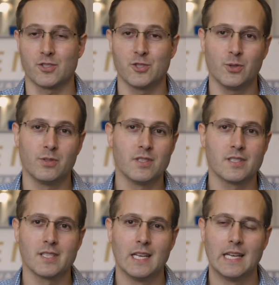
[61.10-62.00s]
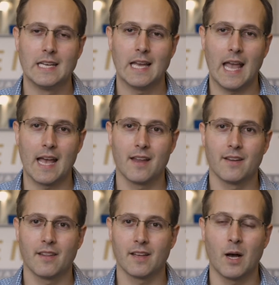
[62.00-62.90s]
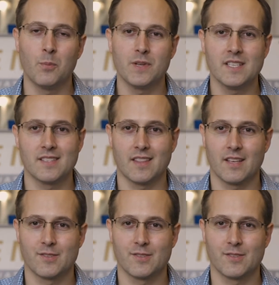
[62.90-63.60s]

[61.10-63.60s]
students and the companies that they